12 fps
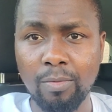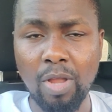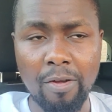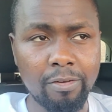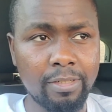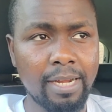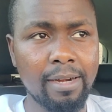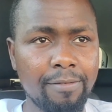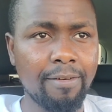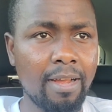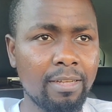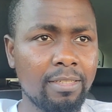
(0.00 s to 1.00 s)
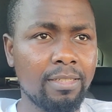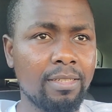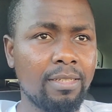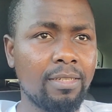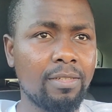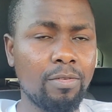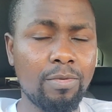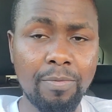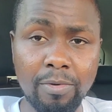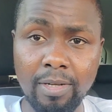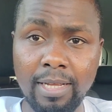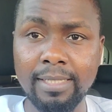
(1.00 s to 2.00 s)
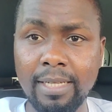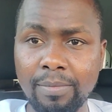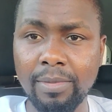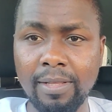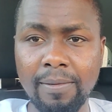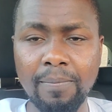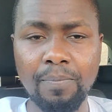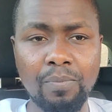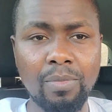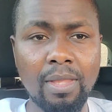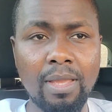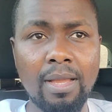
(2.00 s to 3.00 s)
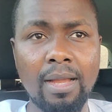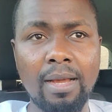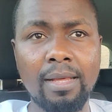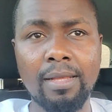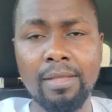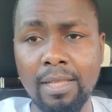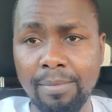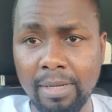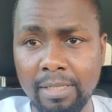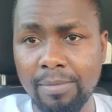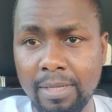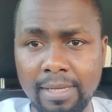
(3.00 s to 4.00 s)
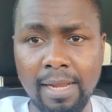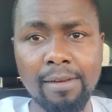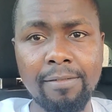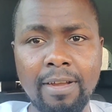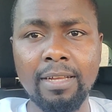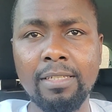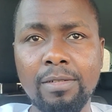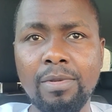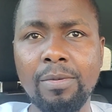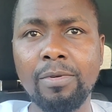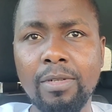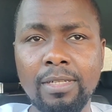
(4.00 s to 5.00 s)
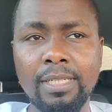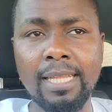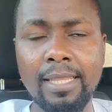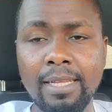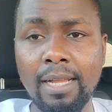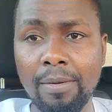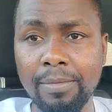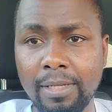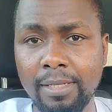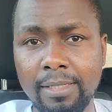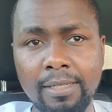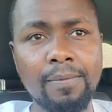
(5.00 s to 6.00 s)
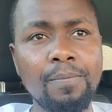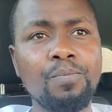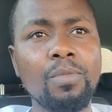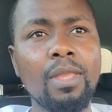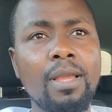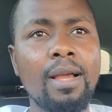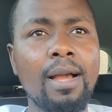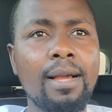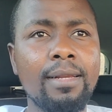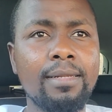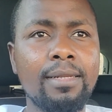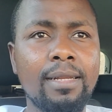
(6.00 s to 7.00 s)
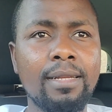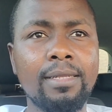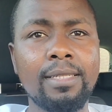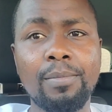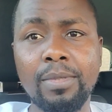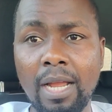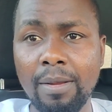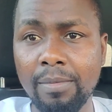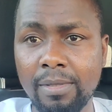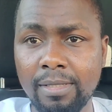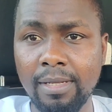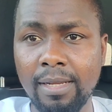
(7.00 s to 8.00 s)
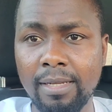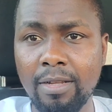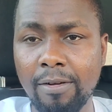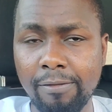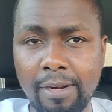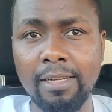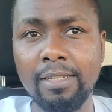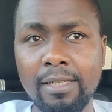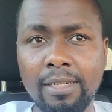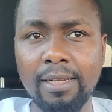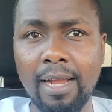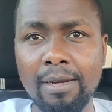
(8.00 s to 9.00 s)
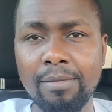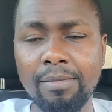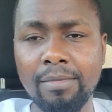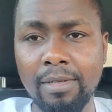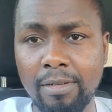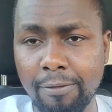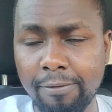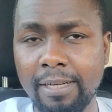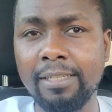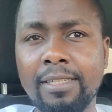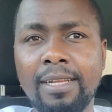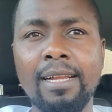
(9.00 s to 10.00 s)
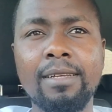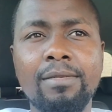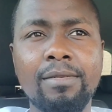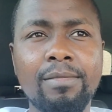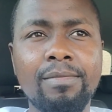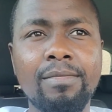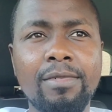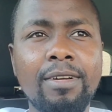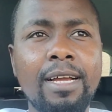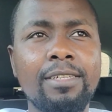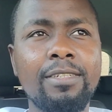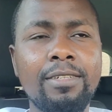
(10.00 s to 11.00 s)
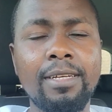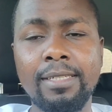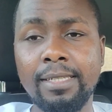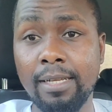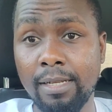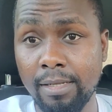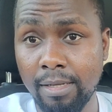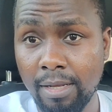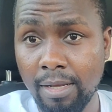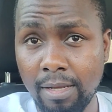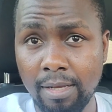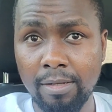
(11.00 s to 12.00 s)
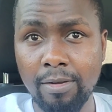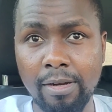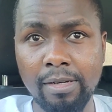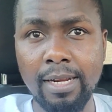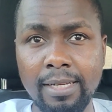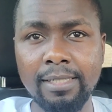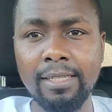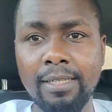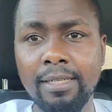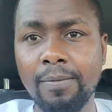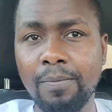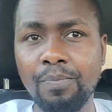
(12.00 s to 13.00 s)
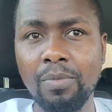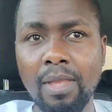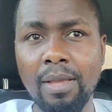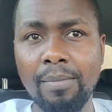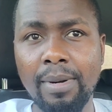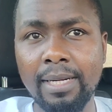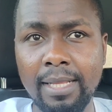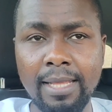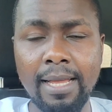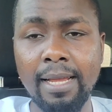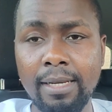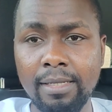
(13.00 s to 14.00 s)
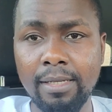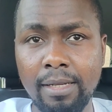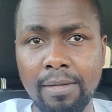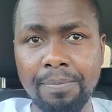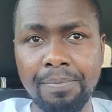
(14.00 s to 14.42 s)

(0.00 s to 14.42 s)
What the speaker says: We have to sacrifice to be able to get something. There must be a sacrifice to be able to. Nothing comes easy, and sometimes your friends can look at you and say you're crazy, but at the end,